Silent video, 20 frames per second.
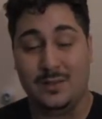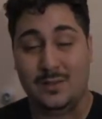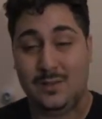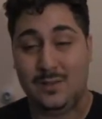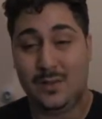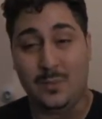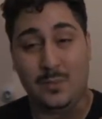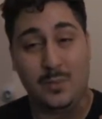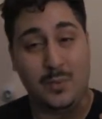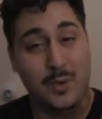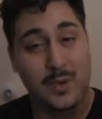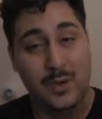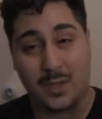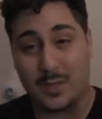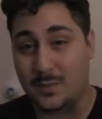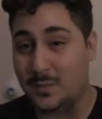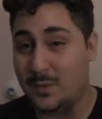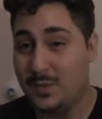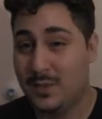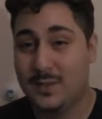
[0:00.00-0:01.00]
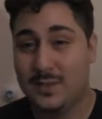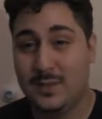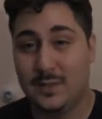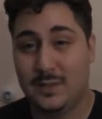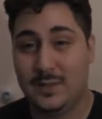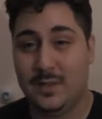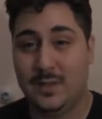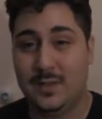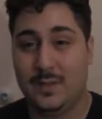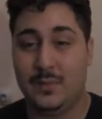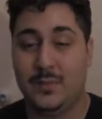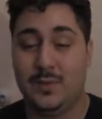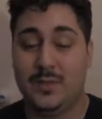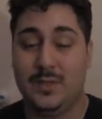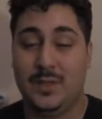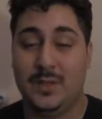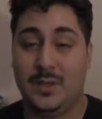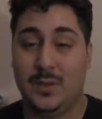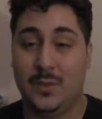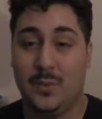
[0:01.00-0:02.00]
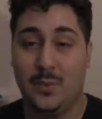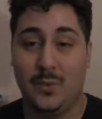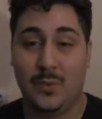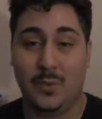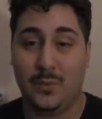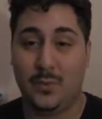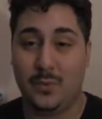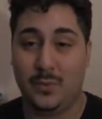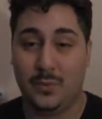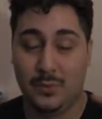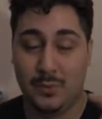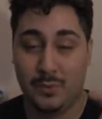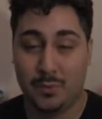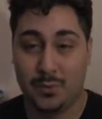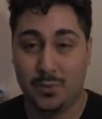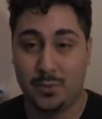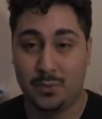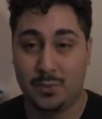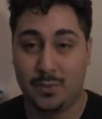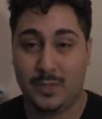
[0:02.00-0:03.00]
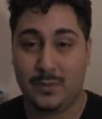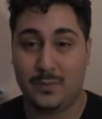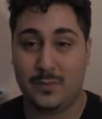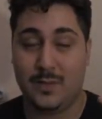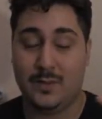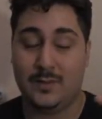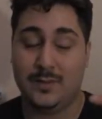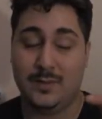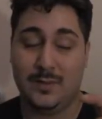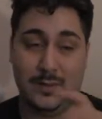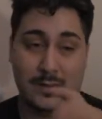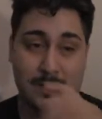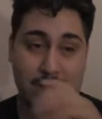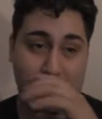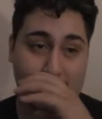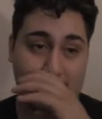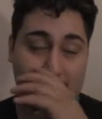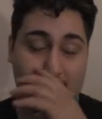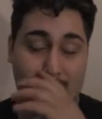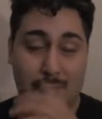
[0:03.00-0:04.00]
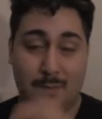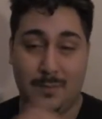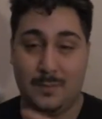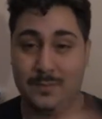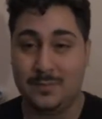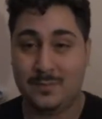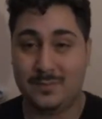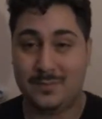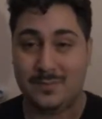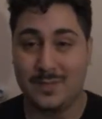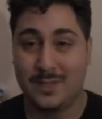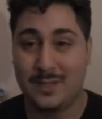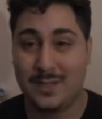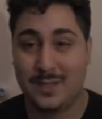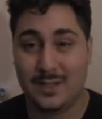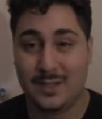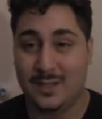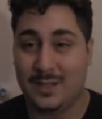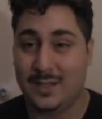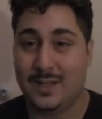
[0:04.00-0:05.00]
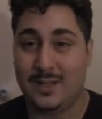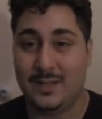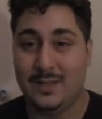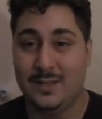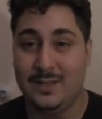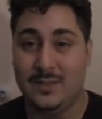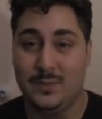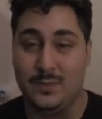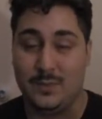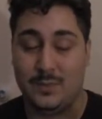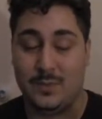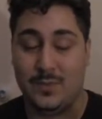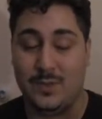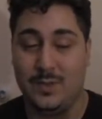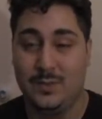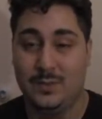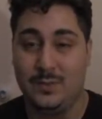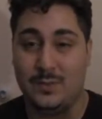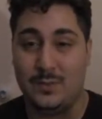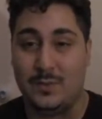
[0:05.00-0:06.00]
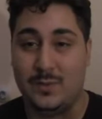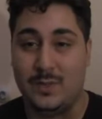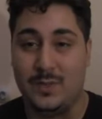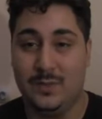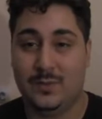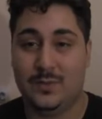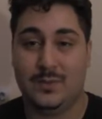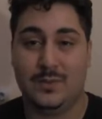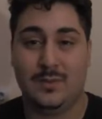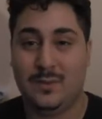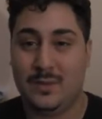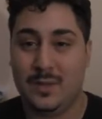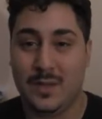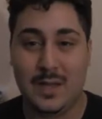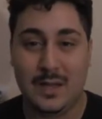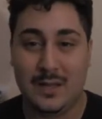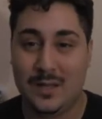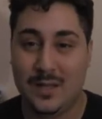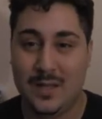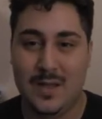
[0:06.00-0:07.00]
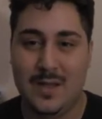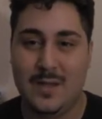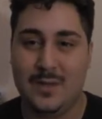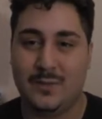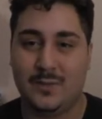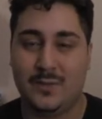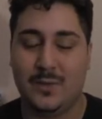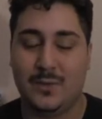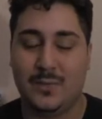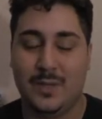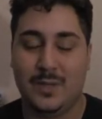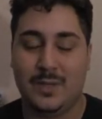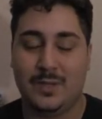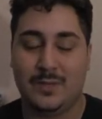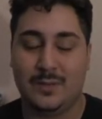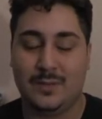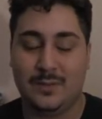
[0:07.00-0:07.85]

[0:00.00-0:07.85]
You're probably gonna be end up using the whole, those whole 9 rounds in that clip to get like at least 2 kills. I don't know, man.